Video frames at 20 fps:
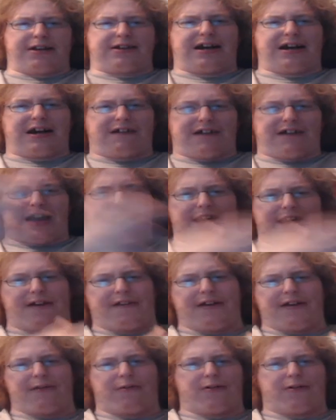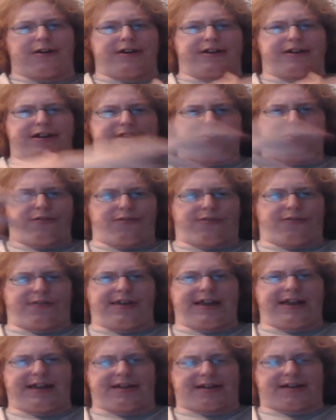out how they wanted to do
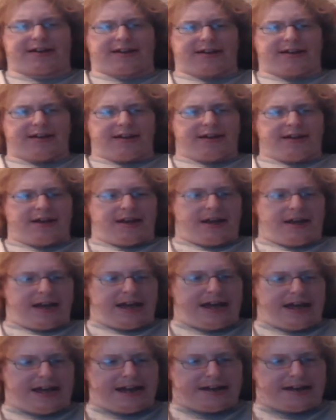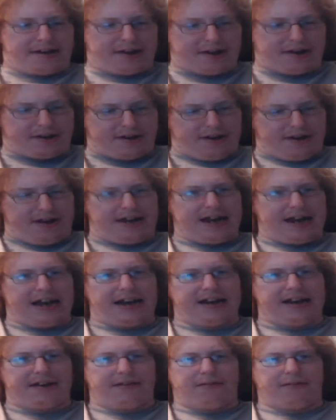things, and it just
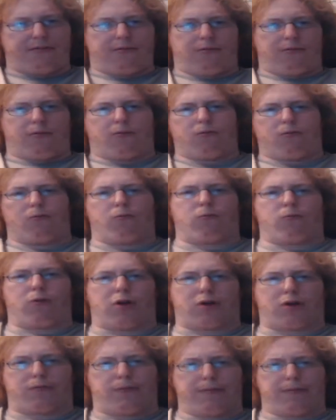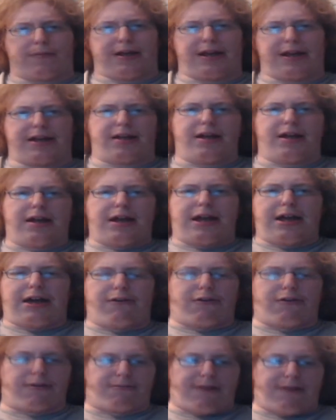didn't work for me. It
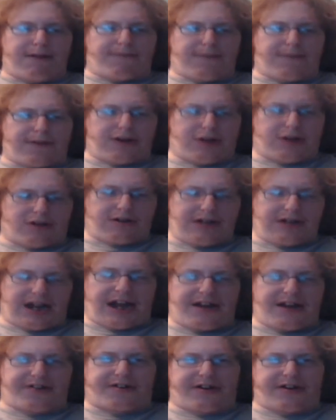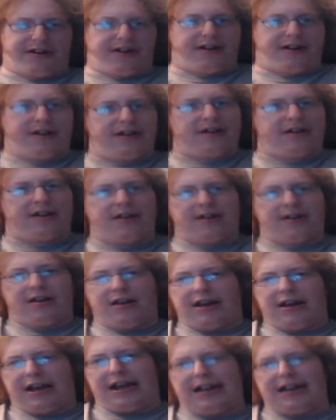was my first creation.
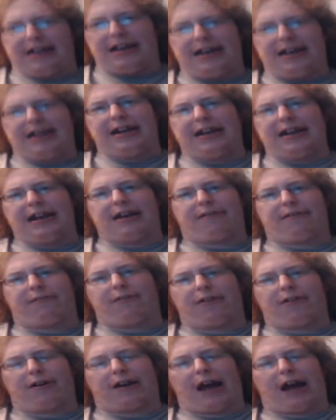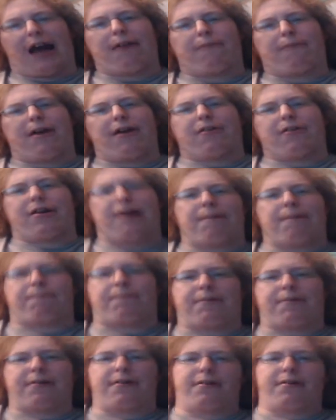It needed work. I wound
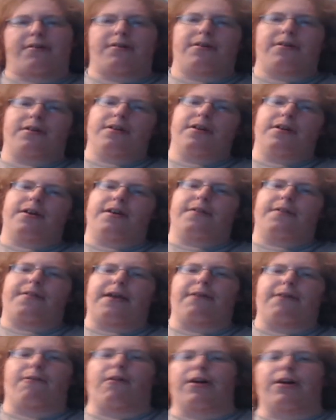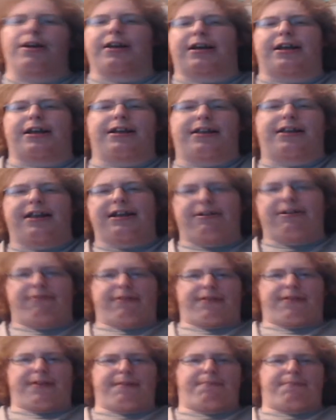up. They wanted to continue
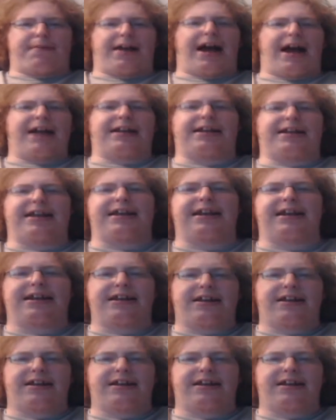with it, but I didn't.